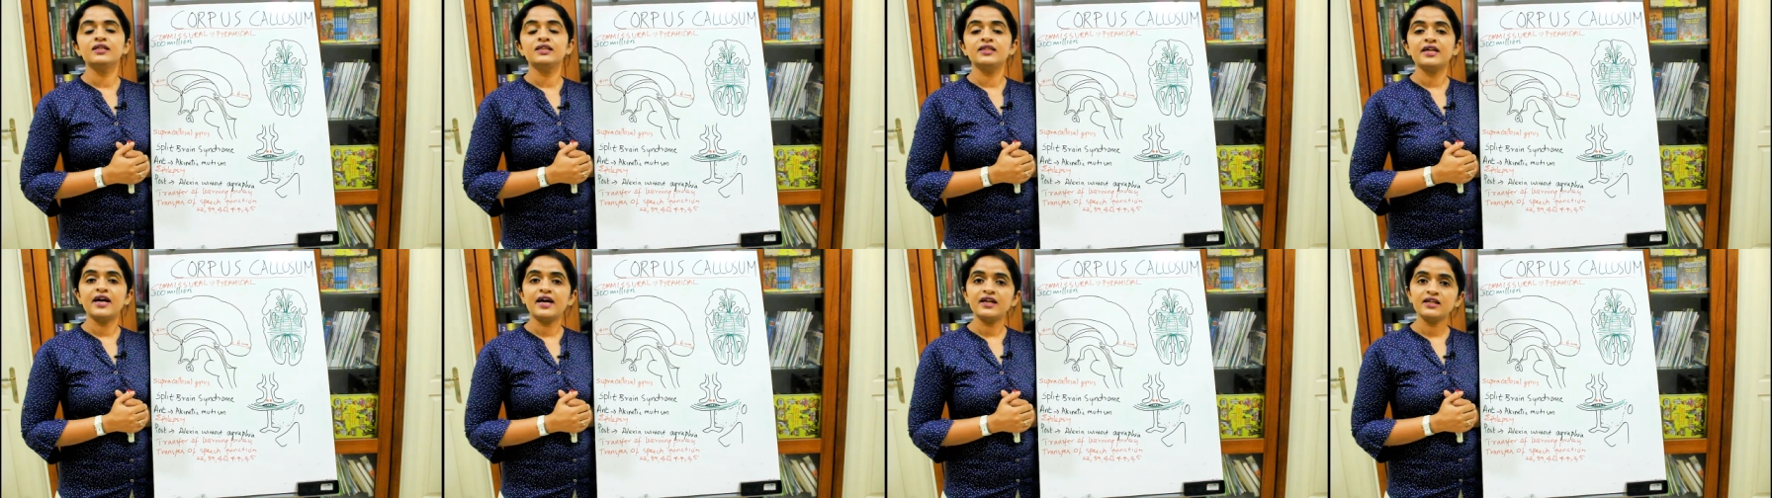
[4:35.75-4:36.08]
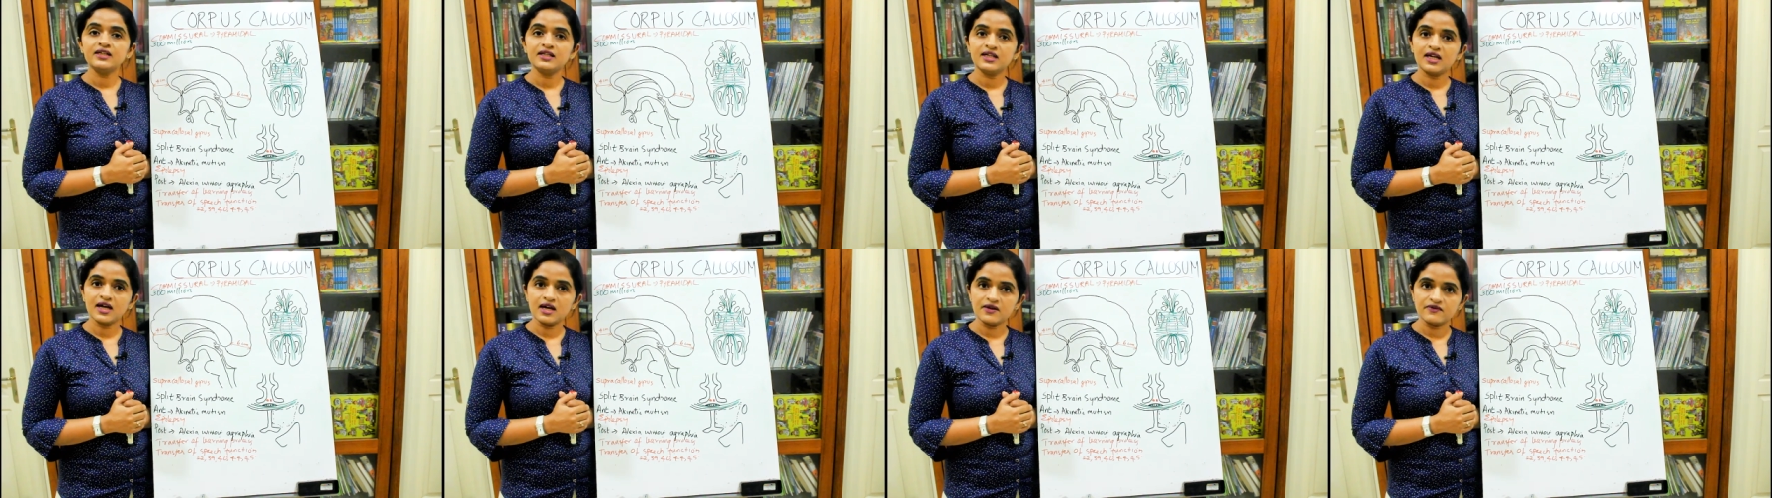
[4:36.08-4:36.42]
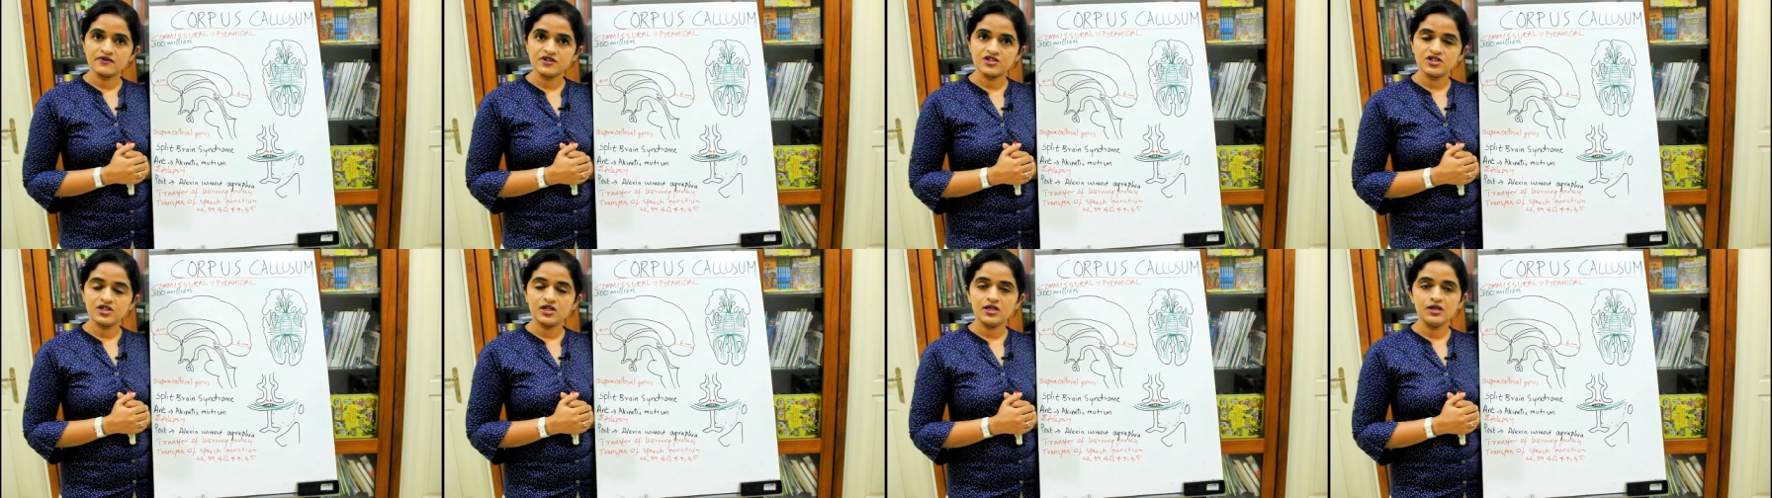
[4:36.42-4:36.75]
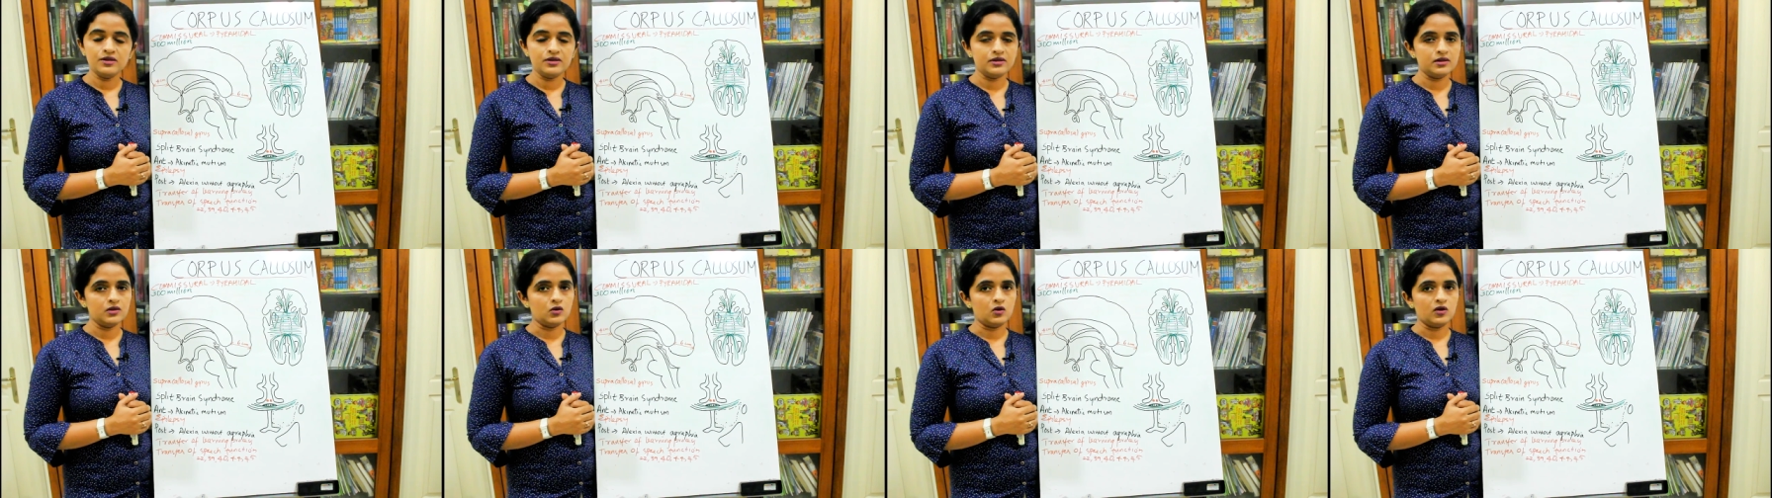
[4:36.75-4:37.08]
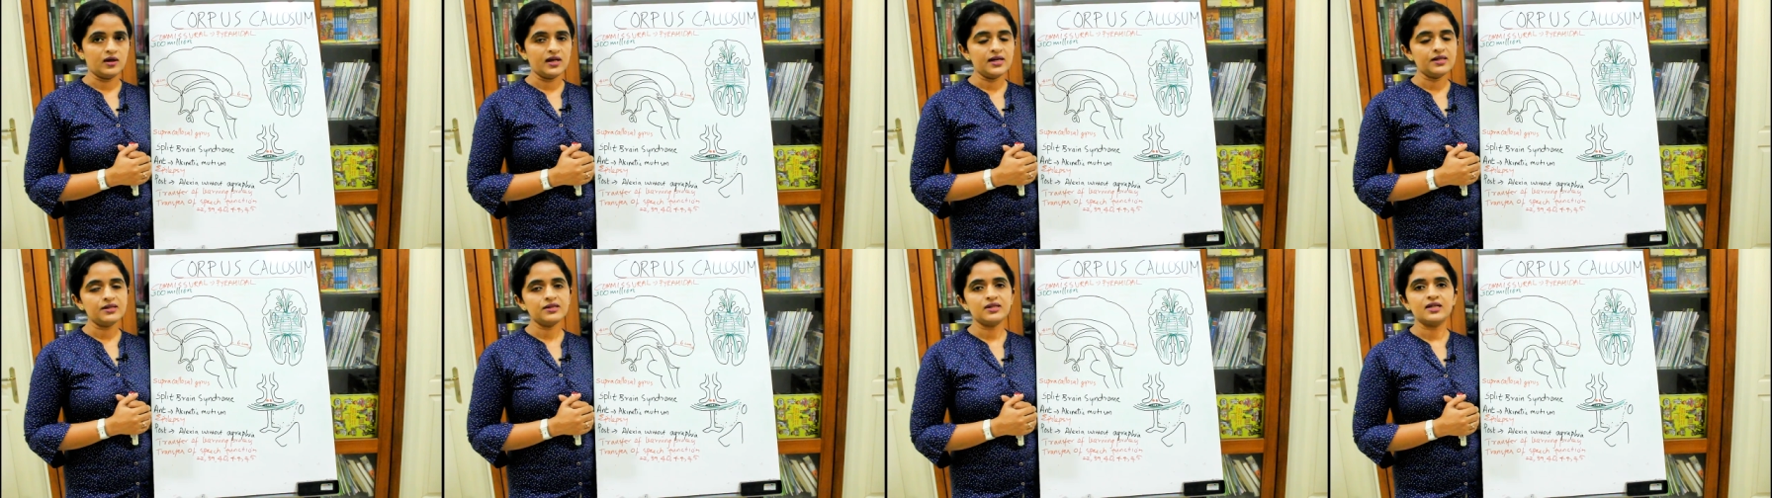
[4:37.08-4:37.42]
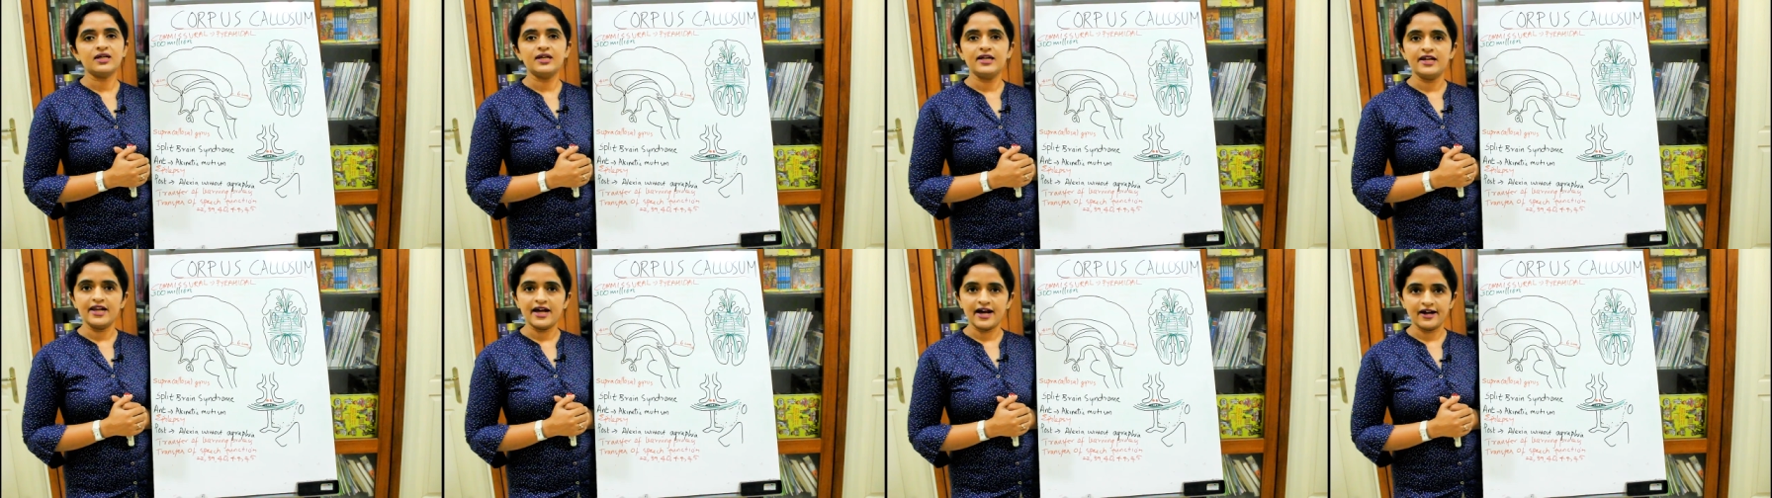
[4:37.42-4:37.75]
that cavity is known as
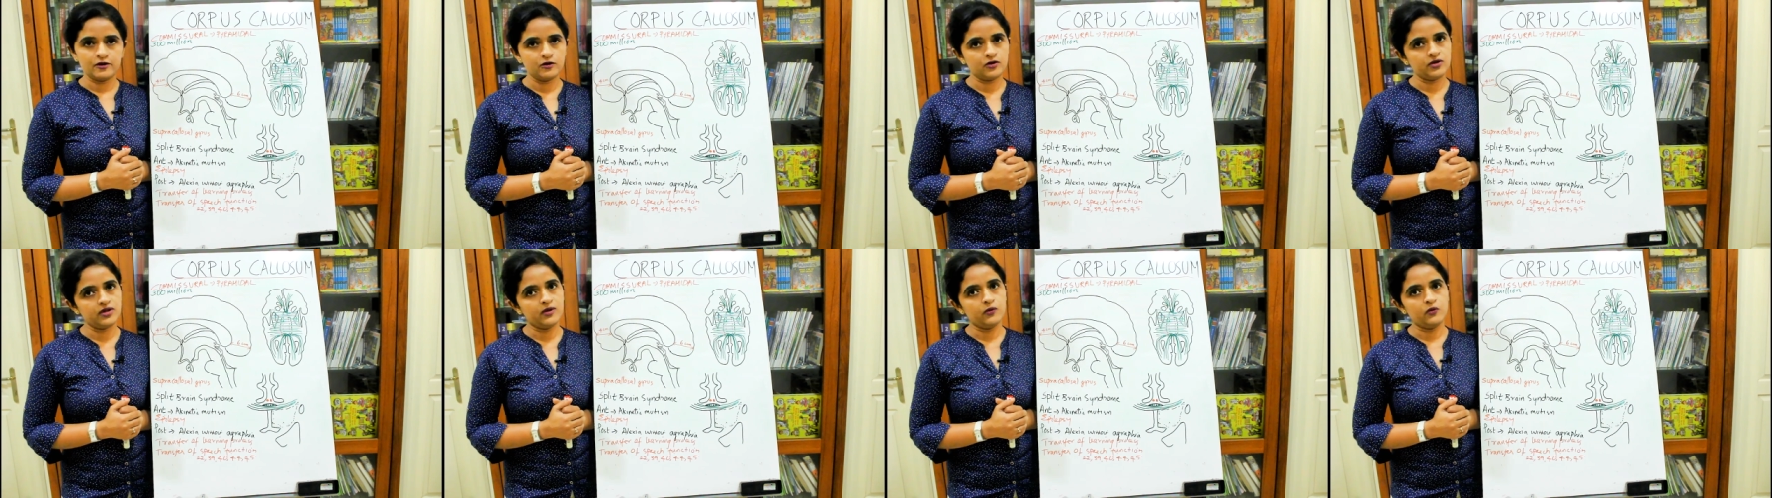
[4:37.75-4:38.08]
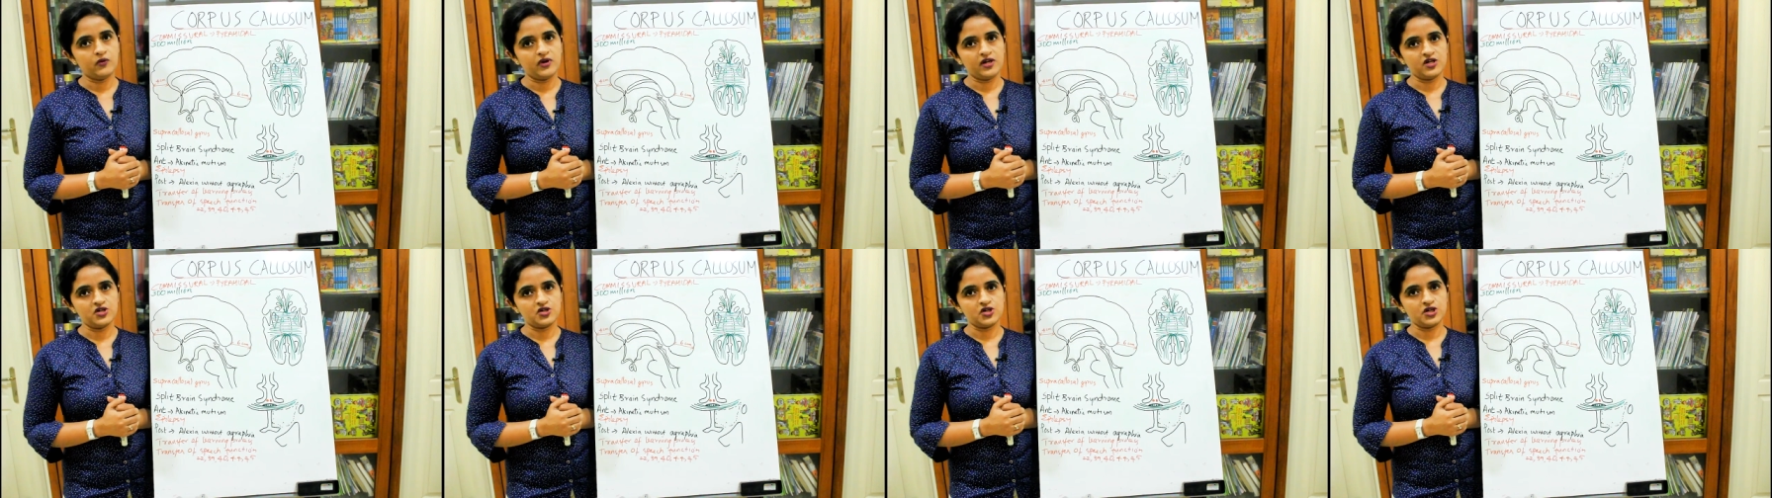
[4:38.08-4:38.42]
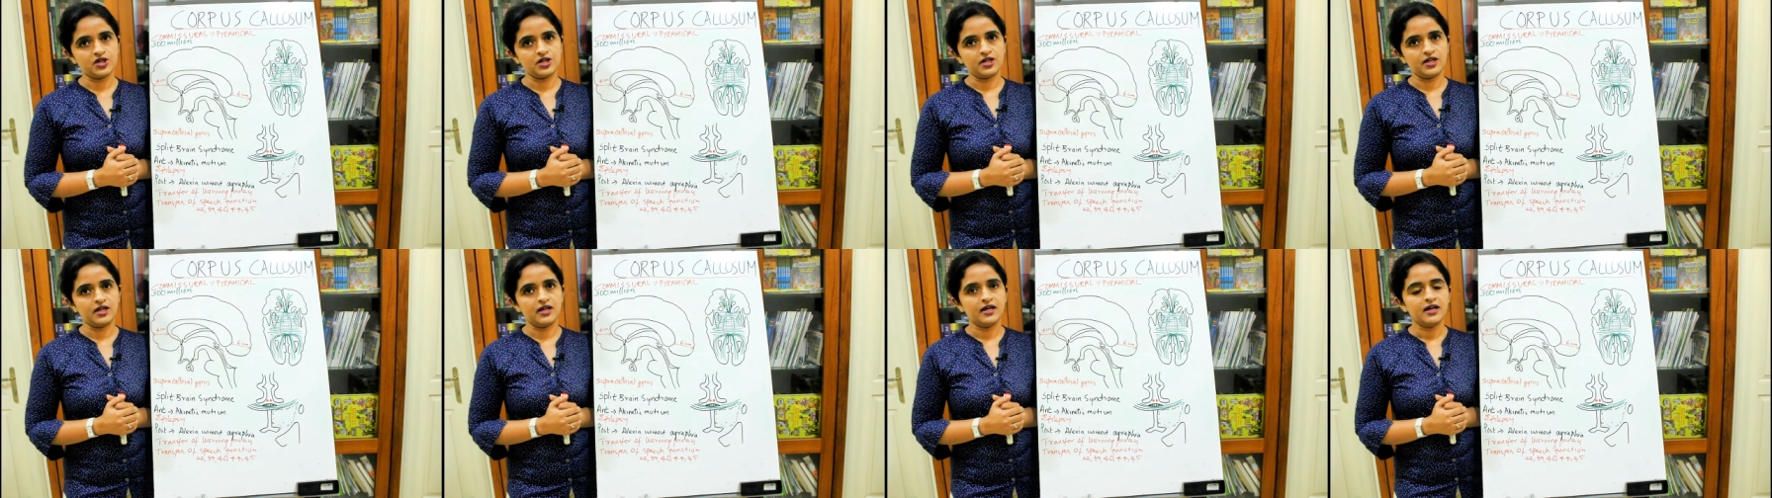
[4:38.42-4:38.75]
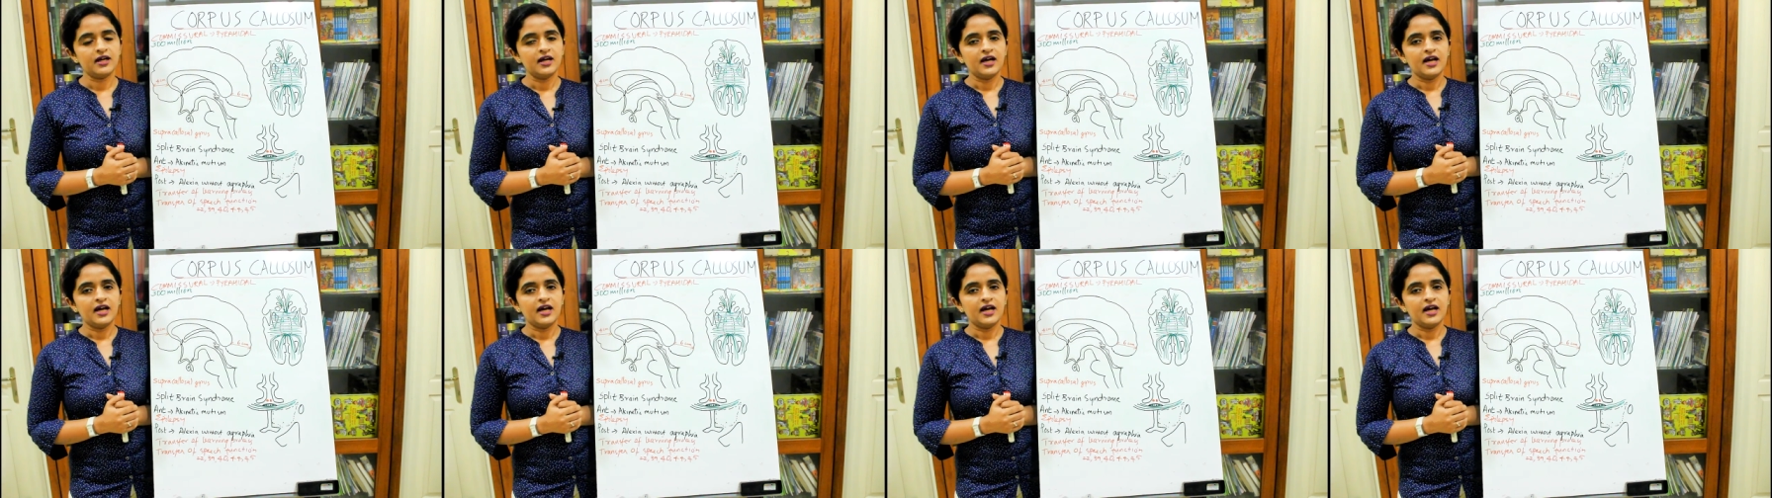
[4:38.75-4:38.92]
lateral ventricle